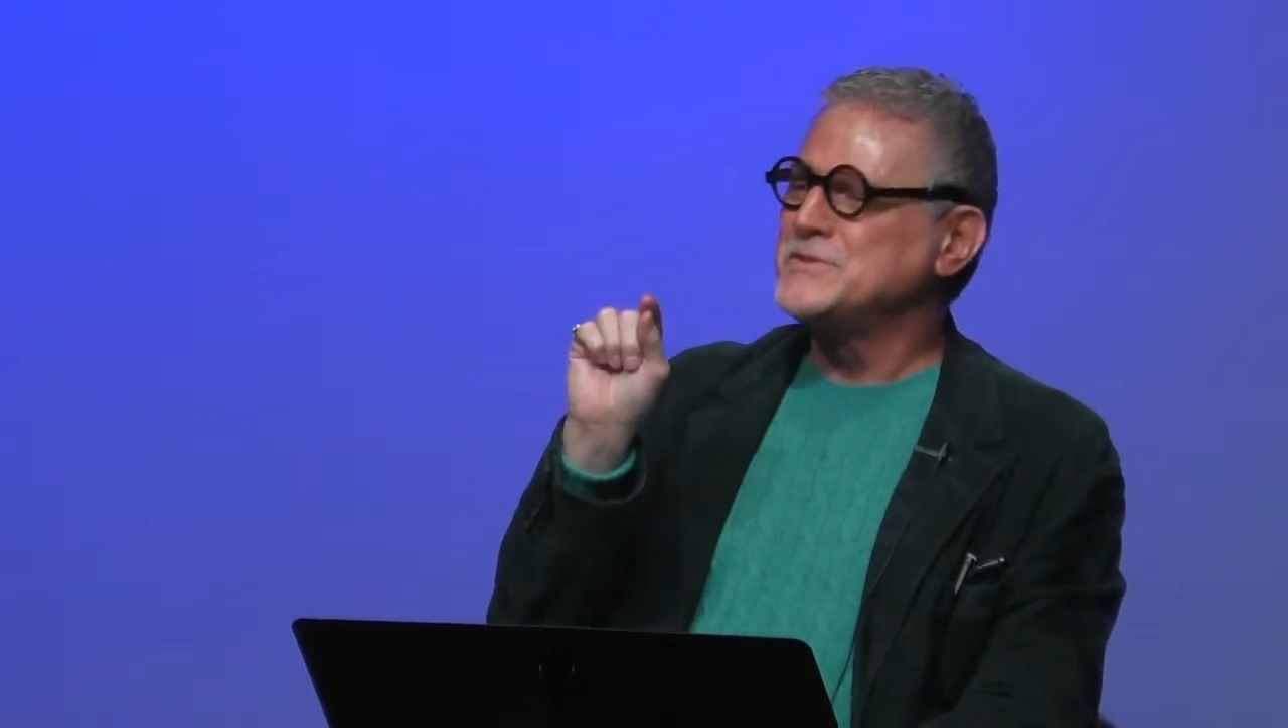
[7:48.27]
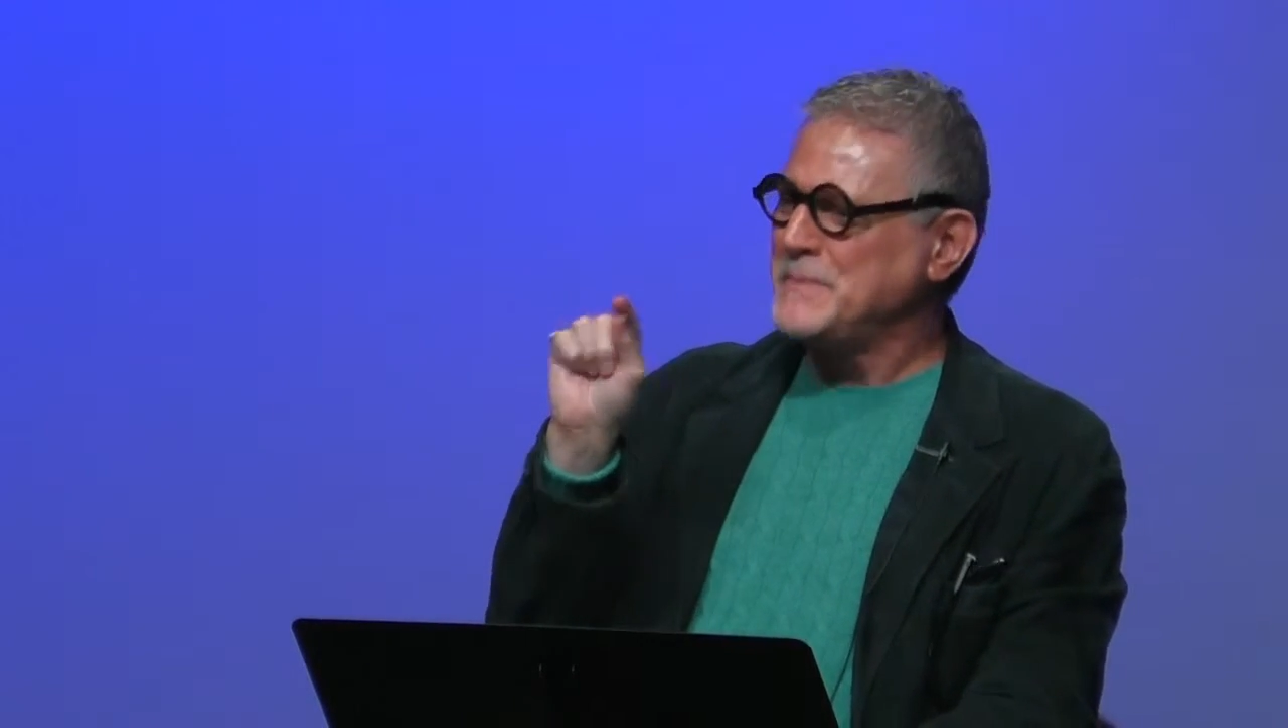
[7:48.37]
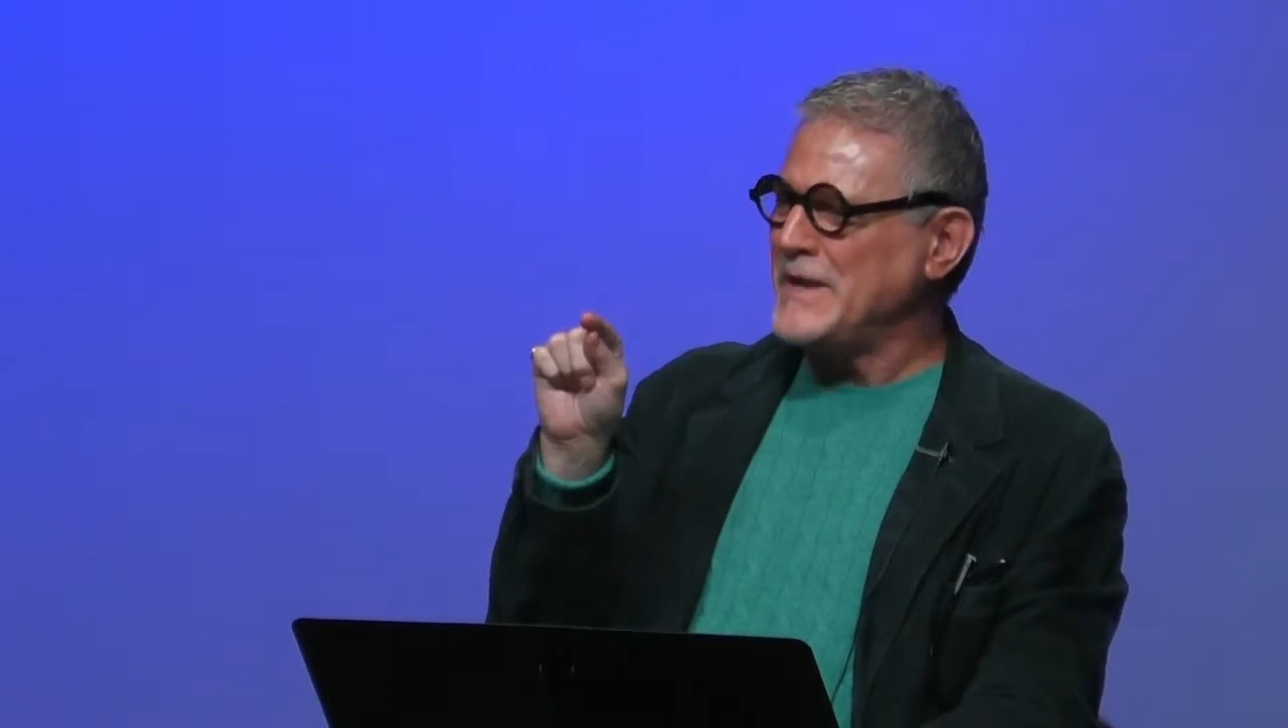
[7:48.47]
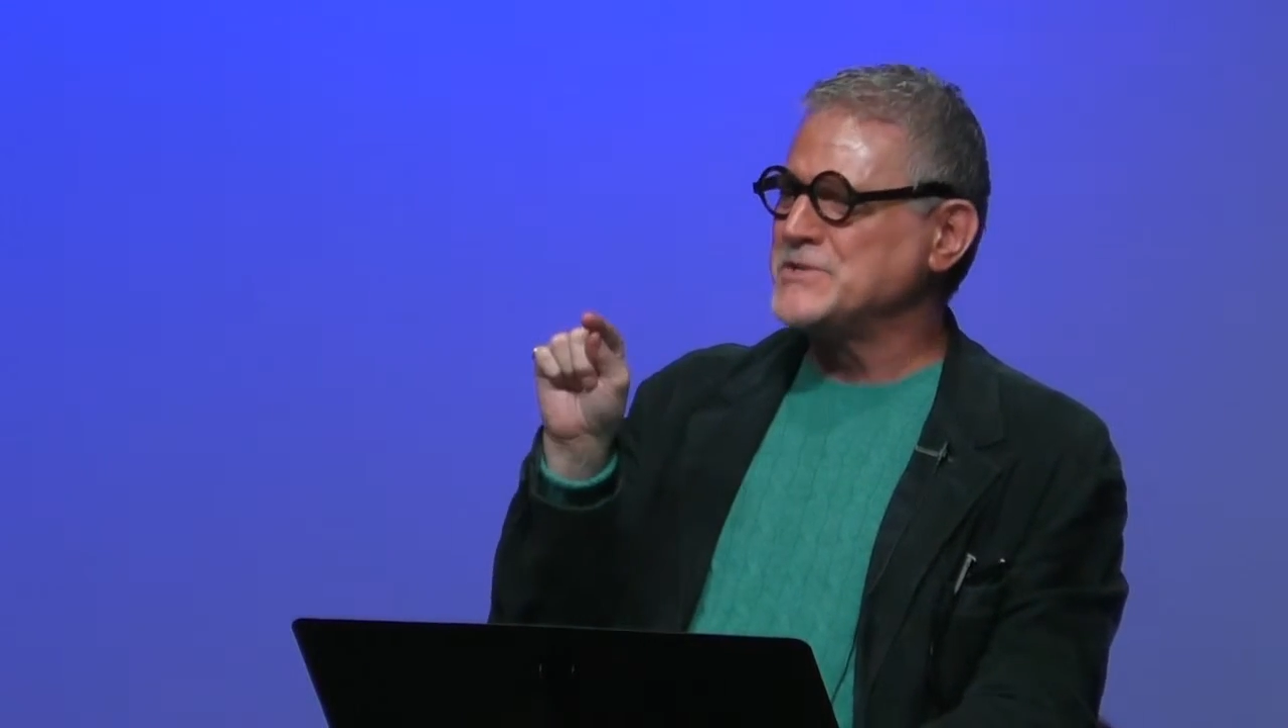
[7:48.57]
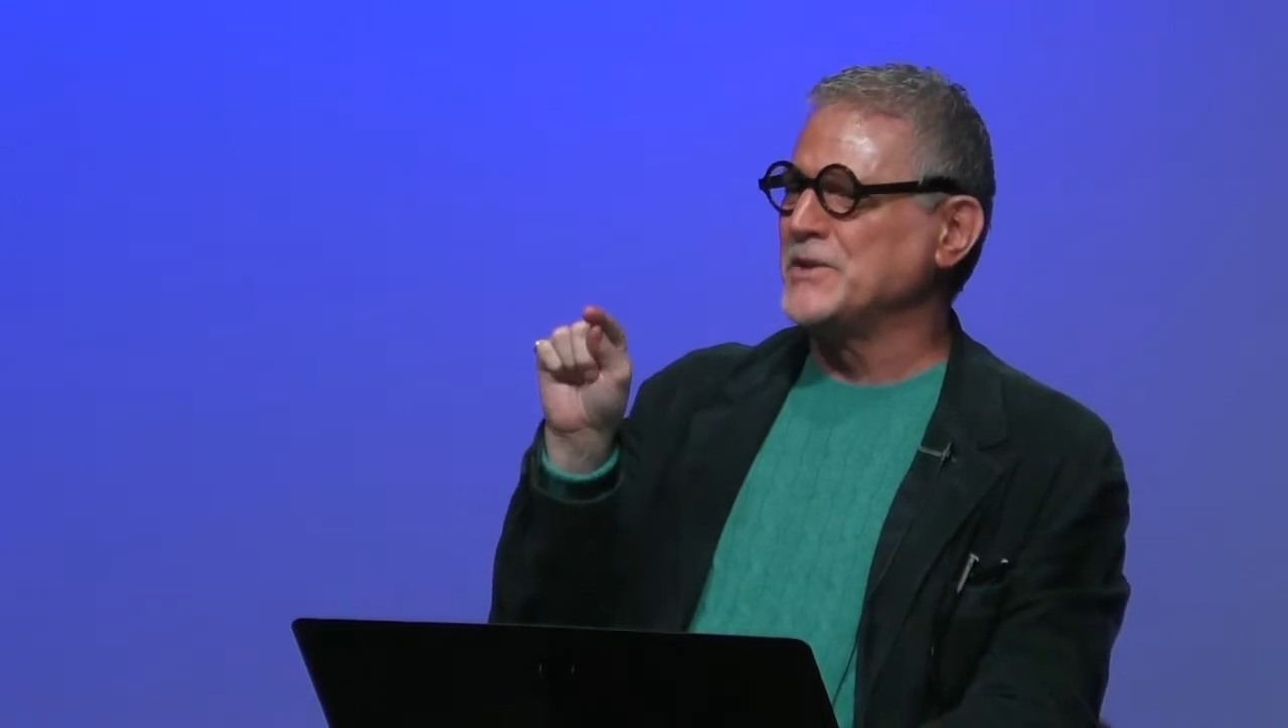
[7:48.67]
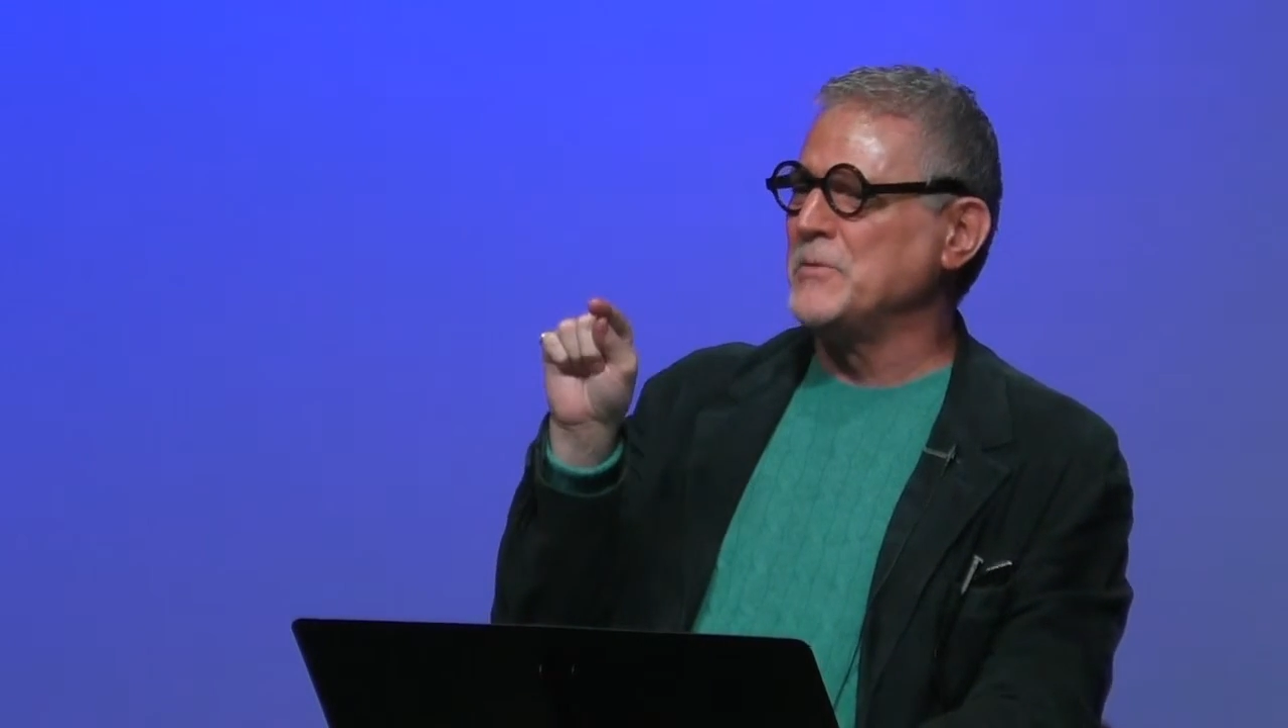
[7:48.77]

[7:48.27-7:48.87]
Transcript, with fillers: special